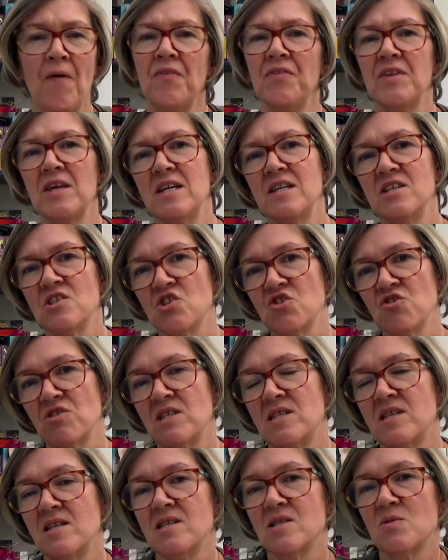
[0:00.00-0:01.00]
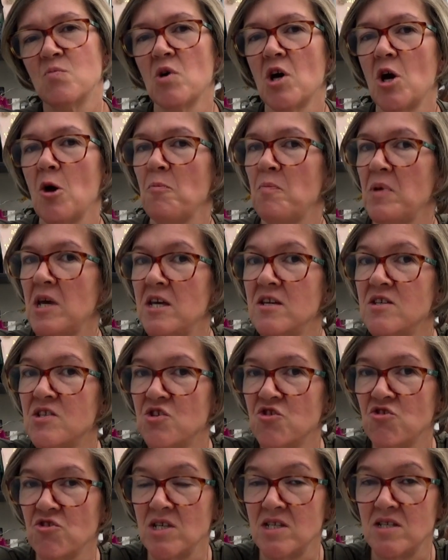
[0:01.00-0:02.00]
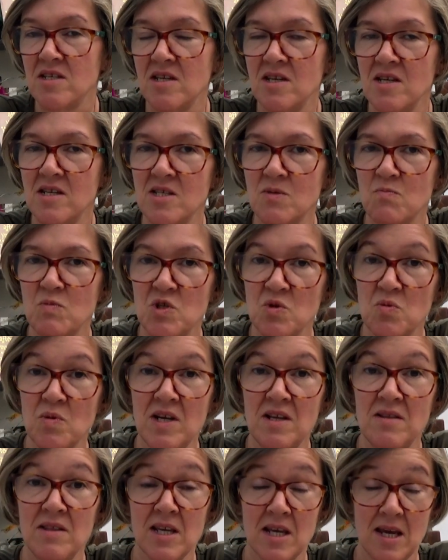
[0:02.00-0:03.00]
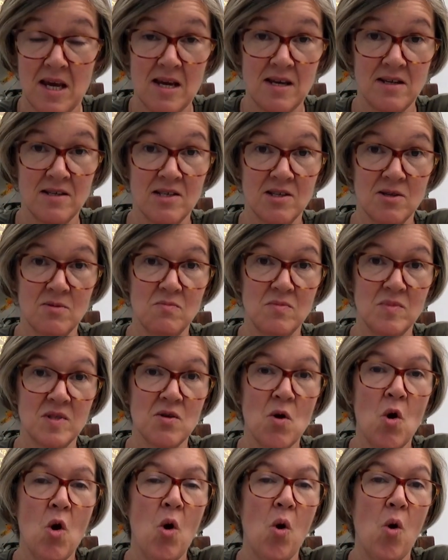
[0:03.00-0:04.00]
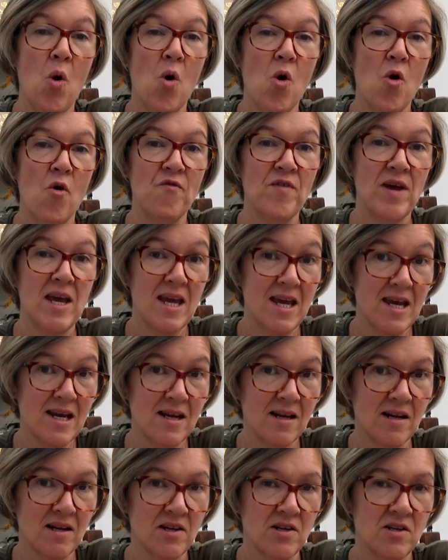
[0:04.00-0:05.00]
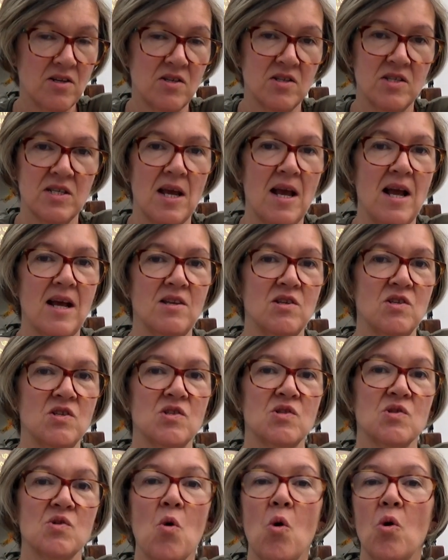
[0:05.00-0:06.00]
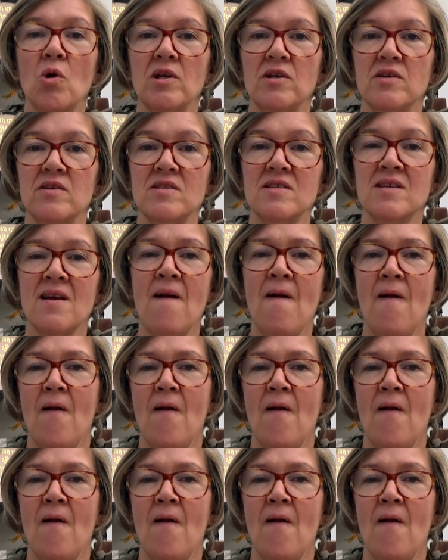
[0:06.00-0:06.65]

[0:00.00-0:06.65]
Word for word: These treaties were peace treaties between the kingdoms of England and Scotland